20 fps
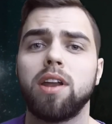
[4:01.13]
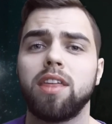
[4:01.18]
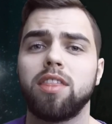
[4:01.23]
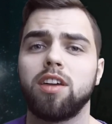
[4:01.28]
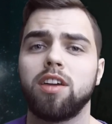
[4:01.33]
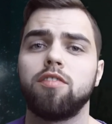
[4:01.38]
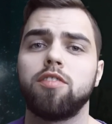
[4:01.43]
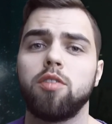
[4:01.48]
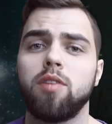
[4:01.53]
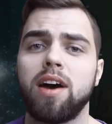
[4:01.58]
I
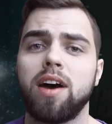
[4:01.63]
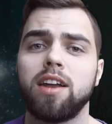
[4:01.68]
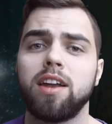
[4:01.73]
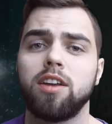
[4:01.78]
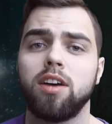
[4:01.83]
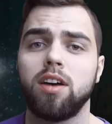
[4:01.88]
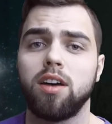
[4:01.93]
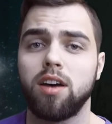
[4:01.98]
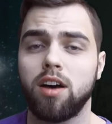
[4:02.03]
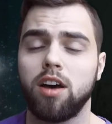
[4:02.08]
think if you had
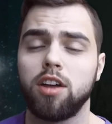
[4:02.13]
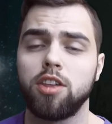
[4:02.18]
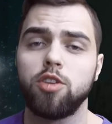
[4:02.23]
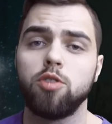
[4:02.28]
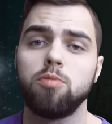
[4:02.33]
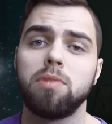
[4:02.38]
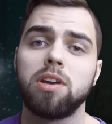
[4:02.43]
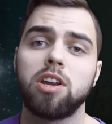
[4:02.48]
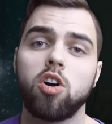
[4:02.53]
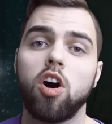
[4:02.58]
a
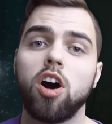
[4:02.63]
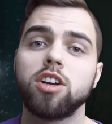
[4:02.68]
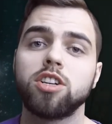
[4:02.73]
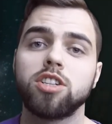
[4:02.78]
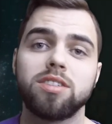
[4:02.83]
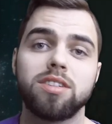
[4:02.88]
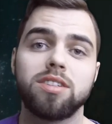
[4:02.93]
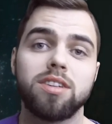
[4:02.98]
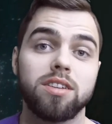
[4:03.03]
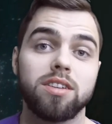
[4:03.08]
human
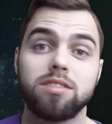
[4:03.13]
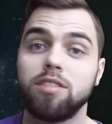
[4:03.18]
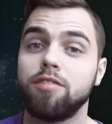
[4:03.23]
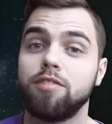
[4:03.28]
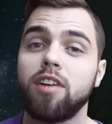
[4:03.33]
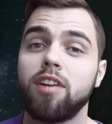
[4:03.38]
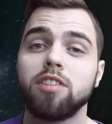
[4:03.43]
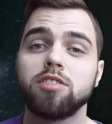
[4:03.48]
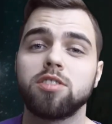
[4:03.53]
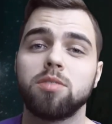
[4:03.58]
consciousness and you
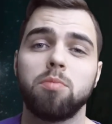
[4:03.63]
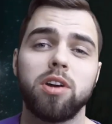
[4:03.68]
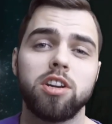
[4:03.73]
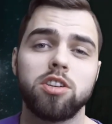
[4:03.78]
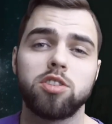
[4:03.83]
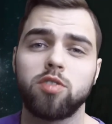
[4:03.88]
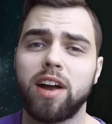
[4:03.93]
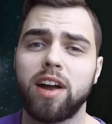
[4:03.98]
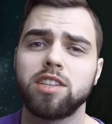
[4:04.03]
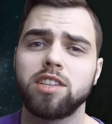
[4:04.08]
found some way to
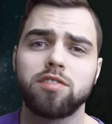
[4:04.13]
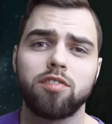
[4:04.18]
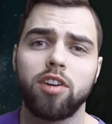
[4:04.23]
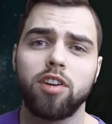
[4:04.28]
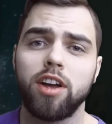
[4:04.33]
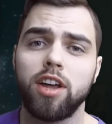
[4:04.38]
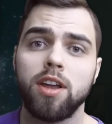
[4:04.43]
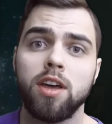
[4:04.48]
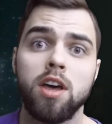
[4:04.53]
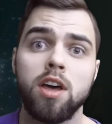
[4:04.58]
transfer
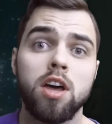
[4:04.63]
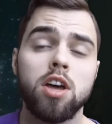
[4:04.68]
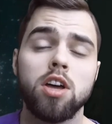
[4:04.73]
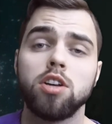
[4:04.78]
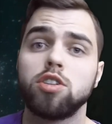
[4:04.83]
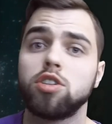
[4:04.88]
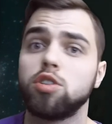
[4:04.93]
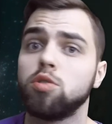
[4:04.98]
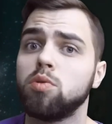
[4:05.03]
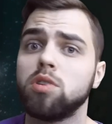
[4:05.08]
it
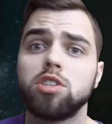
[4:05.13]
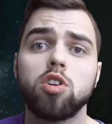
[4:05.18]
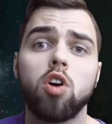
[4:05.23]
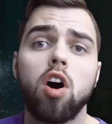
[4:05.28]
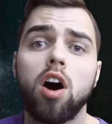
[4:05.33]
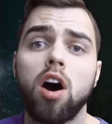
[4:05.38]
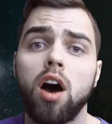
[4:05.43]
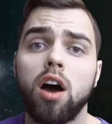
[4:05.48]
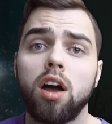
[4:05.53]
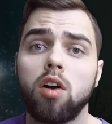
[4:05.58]
to a
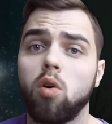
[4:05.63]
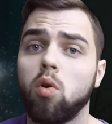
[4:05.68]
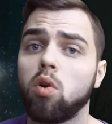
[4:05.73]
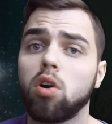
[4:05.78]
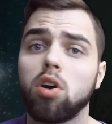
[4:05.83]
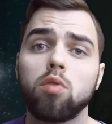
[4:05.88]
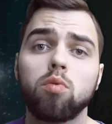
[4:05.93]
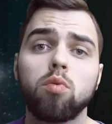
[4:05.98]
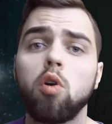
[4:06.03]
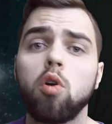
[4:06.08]
dog
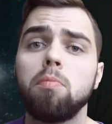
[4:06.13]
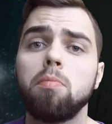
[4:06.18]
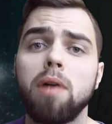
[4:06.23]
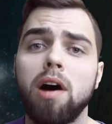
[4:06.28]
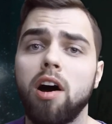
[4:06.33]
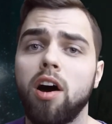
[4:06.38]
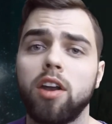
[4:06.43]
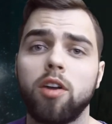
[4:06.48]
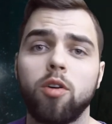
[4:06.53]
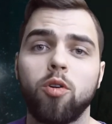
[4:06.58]
or a
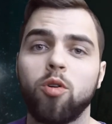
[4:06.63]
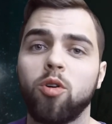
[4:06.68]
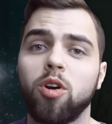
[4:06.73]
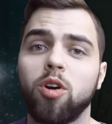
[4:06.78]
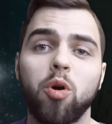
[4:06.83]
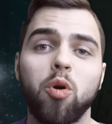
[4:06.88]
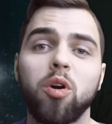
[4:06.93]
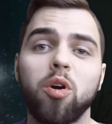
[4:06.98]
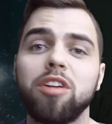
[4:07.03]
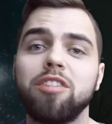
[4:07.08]
robot
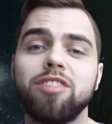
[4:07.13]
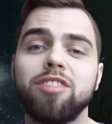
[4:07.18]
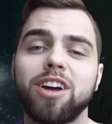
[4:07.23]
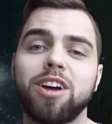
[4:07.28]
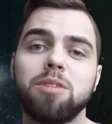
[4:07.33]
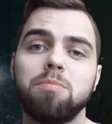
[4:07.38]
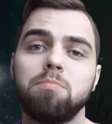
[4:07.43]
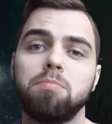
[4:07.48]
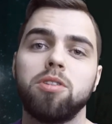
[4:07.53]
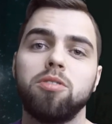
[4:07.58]
or even a
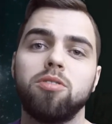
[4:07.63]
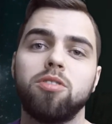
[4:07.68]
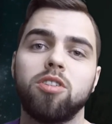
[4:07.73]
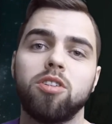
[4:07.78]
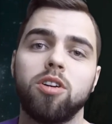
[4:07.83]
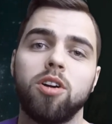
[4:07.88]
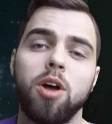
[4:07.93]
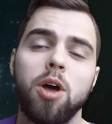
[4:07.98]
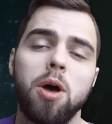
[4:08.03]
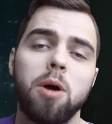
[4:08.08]

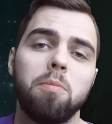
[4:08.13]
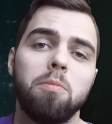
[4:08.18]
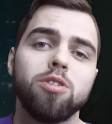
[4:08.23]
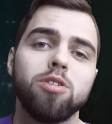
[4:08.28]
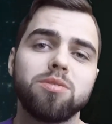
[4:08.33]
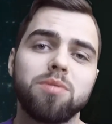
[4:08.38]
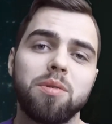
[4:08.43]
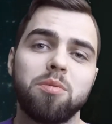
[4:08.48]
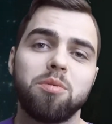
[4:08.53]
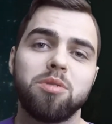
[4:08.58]
computer,
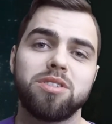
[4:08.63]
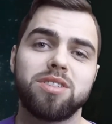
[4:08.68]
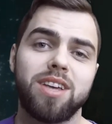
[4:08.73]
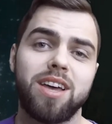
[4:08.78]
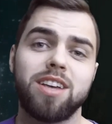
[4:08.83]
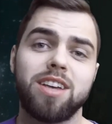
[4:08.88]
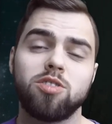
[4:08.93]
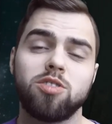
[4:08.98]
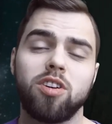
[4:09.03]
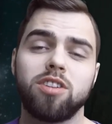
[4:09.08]
most people would
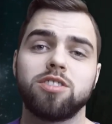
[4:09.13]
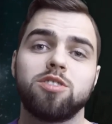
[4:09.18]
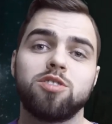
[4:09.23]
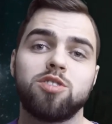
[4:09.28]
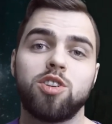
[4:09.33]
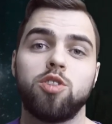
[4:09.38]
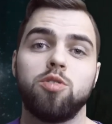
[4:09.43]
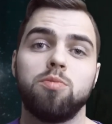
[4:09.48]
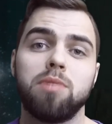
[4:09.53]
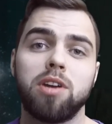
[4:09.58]
say as long as there's
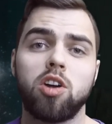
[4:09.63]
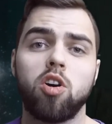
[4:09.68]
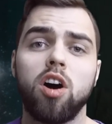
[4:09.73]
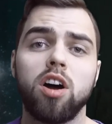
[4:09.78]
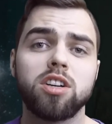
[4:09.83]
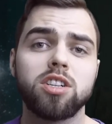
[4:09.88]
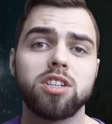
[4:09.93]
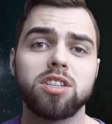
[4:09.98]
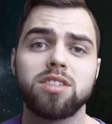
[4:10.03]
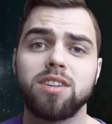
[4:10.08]
a human
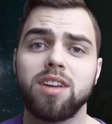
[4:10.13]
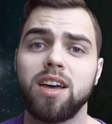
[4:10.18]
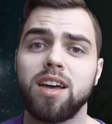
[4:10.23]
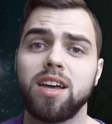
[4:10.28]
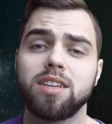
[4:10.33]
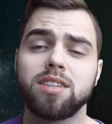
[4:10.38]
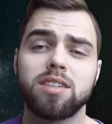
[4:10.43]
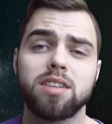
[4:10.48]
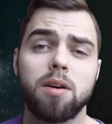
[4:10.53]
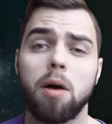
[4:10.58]

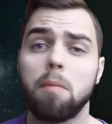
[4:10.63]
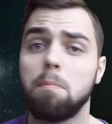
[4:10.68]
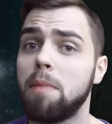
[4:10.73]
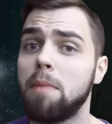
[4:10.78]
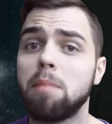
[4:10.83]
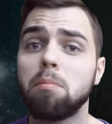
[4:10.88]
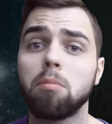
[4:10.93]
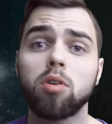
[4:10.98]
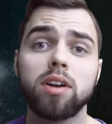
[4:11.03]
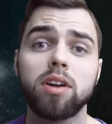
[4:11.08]
consciousness,
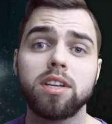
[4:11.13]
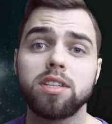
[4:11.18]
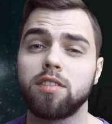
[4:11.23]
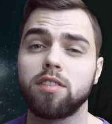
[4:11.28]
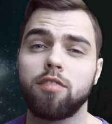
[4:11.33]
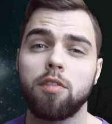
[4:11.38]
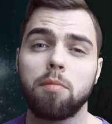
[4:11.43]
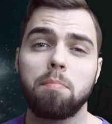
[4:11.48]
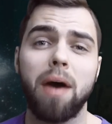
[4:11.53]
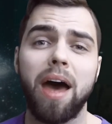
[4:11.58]
memories
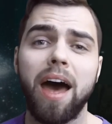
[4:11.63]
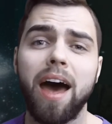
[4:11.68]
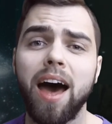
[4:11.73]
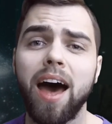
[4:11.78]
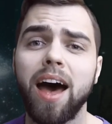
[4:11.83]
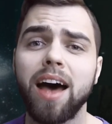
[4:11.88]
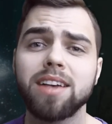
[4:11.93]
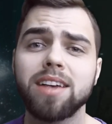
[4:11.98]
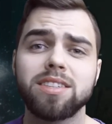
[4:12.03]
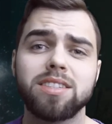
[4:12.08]
of the
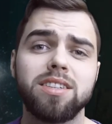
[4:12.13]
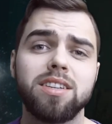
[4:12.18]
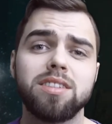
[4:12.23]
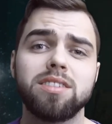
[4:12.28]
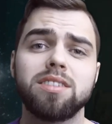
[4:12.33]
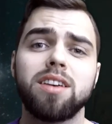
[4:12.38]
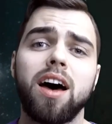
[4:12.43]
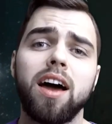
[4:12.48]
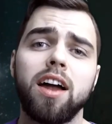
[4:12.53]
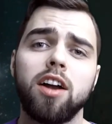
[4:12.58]
past,
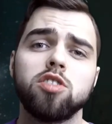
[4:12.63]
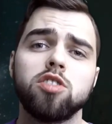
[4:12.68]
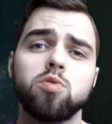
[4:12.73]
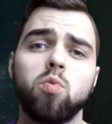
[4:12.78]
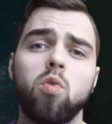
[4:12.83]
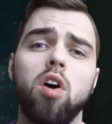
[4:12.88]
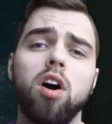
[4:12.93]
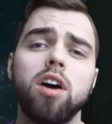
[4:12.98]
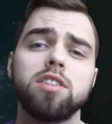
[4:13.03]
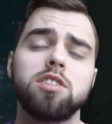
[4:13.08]
desires,
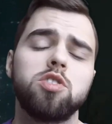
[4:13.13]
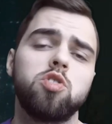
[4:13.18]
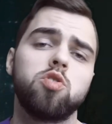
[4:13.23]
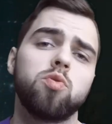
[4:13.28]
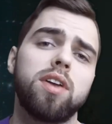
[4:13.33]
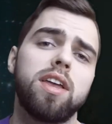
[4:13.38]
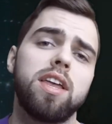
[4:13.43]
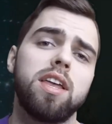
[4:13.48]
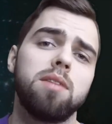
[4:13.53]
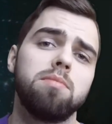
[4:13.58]
wants,
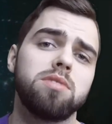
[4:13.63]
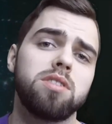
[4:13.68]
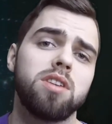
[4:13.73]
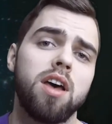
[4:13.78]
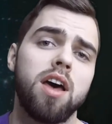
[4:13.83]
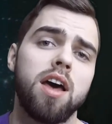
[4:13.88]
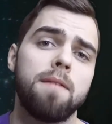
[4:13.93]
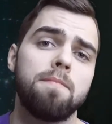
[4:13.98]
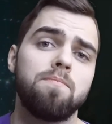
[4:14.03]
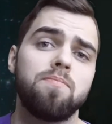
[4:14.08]
dreams,
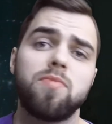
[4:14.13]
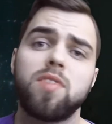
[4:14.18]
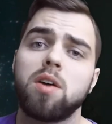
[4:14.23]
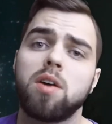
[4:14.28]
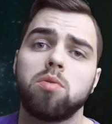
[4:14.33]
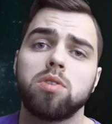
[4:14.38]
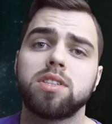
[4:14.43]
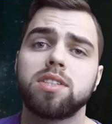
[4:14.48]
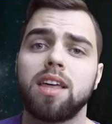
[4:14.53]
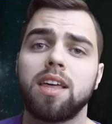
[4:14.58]
they
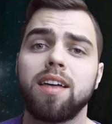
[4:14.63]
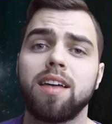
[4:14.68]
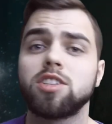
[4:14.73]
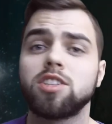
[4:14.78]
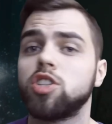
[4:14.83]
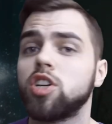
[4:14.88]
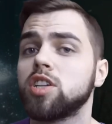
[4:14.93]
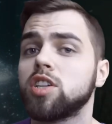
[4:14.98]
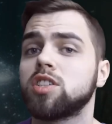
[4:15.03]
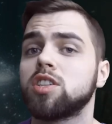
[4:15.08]
would say that's
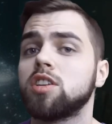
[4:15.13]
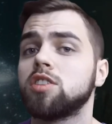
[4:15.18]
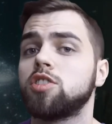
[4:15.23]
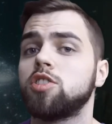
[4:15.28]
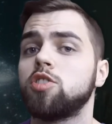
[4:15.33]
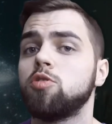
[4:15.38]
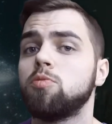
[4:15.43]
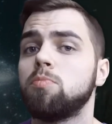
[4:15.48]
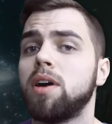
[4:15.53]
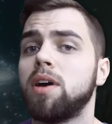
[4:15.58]
just as
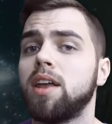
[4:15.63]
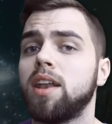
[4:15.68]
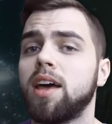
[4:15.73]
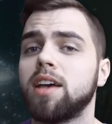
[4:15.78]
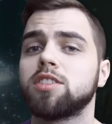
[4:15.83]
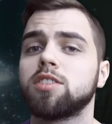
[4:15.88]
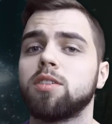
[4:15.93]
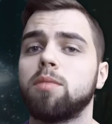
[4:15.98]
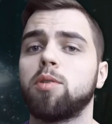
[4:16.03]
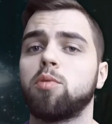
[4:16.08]
human
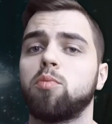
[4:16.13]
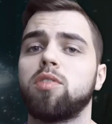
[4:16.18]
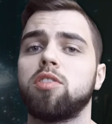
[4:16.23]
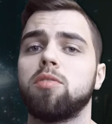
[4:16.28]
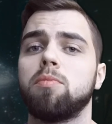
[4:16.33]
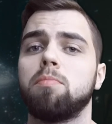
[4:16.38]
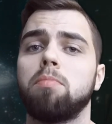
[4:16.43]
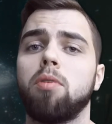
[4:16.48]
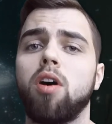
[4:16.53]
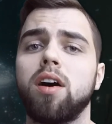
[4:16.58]
as someone with a
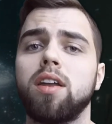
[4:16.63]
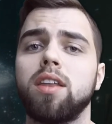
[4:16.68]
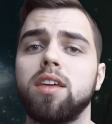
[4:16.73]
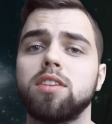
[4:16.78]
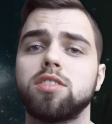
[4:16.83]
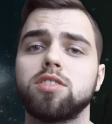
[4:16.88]
body.